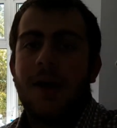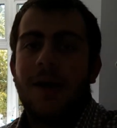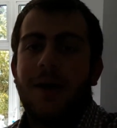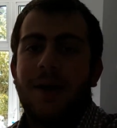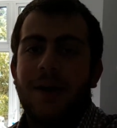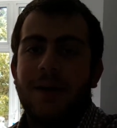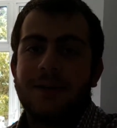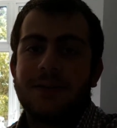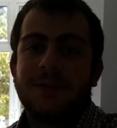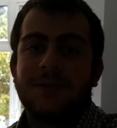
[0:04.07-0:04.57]

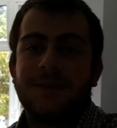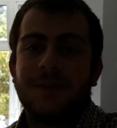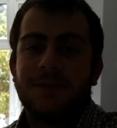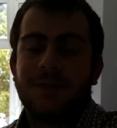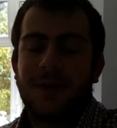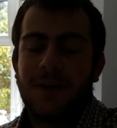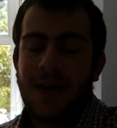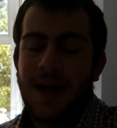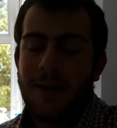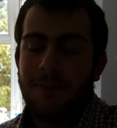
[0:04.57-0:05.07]
It's the
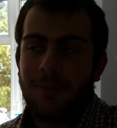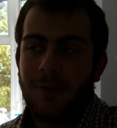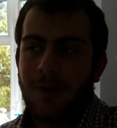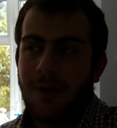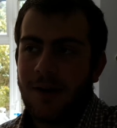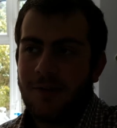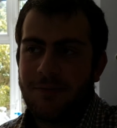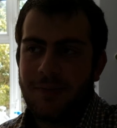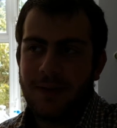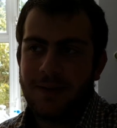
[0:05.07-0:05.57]

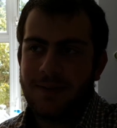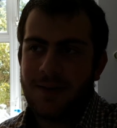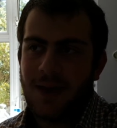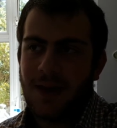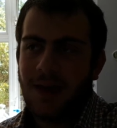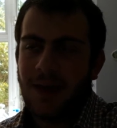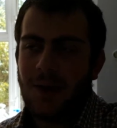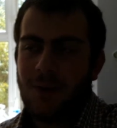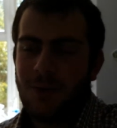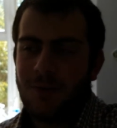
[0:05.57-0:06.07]
camera I've been
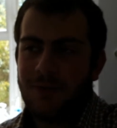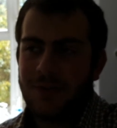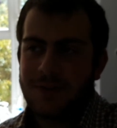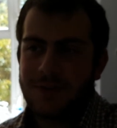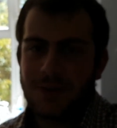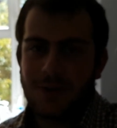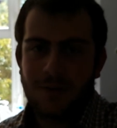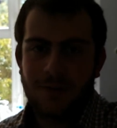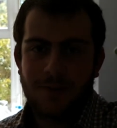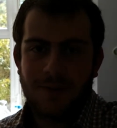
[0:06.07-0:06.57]
taking all the
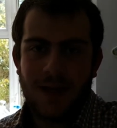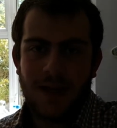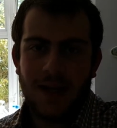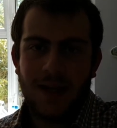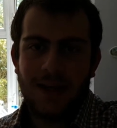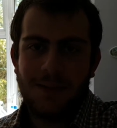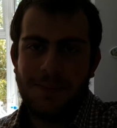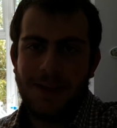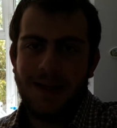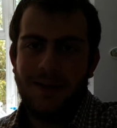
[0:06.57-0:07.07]
sort of
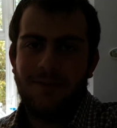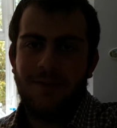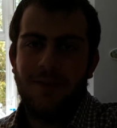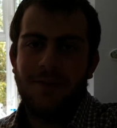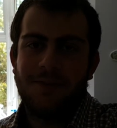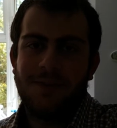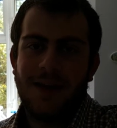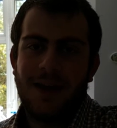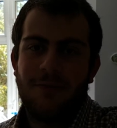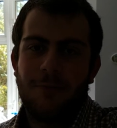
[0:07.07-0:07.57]
1080p,
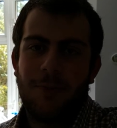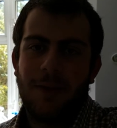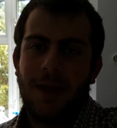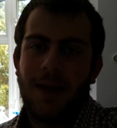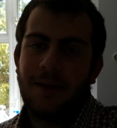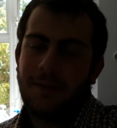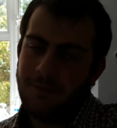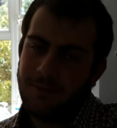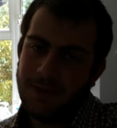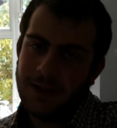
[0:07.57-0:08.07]

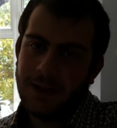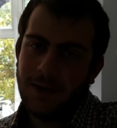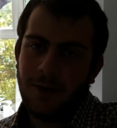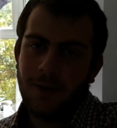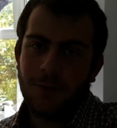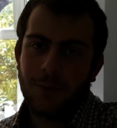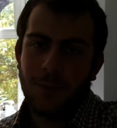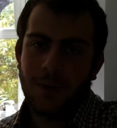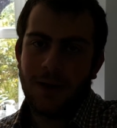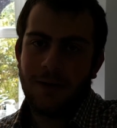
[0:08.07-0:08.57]
50fps
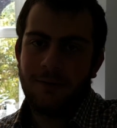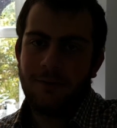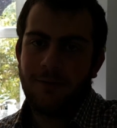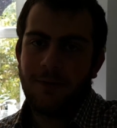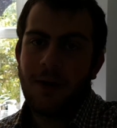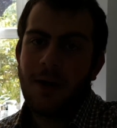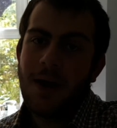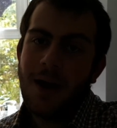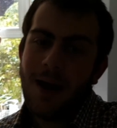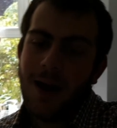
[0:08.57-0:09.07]
videos with,
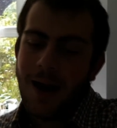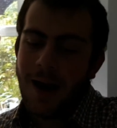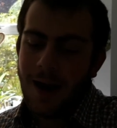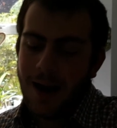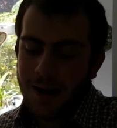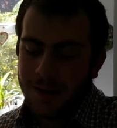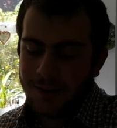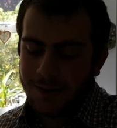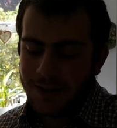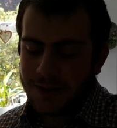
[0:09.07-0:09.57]

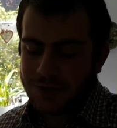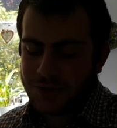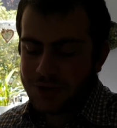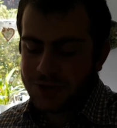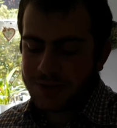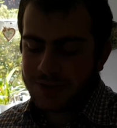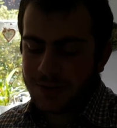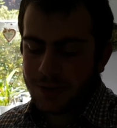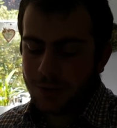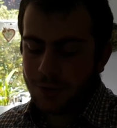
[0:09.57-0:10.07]
and it's
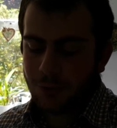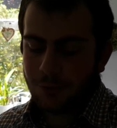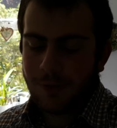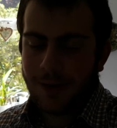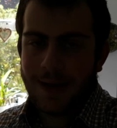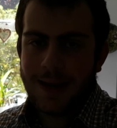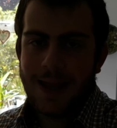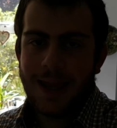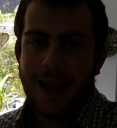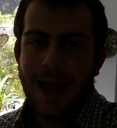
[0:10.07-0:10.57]
just a
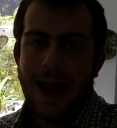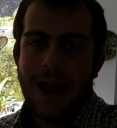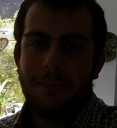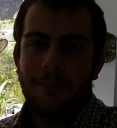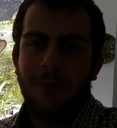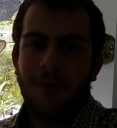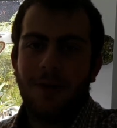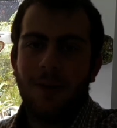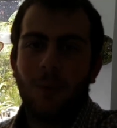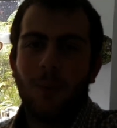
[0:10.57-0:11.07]
great
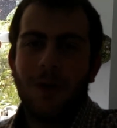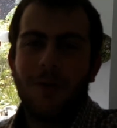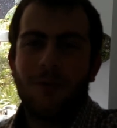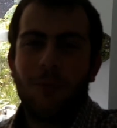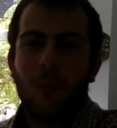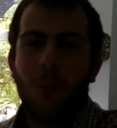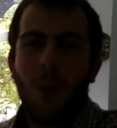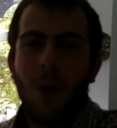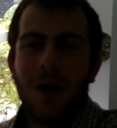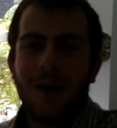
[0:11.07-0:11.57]
camera with
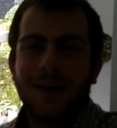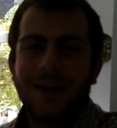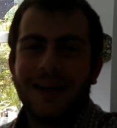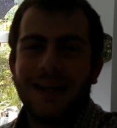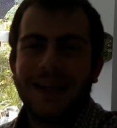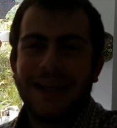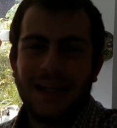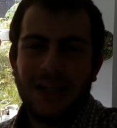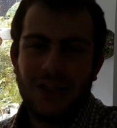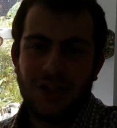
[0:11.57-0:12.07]
one
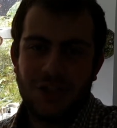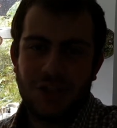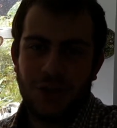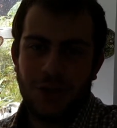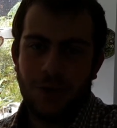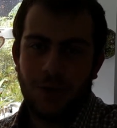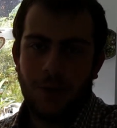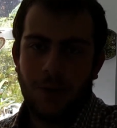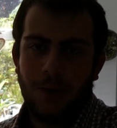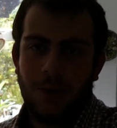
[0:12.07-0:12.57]

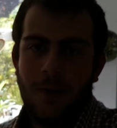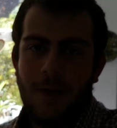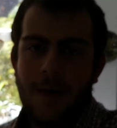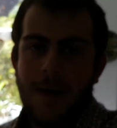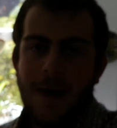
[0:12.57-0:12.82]
issue.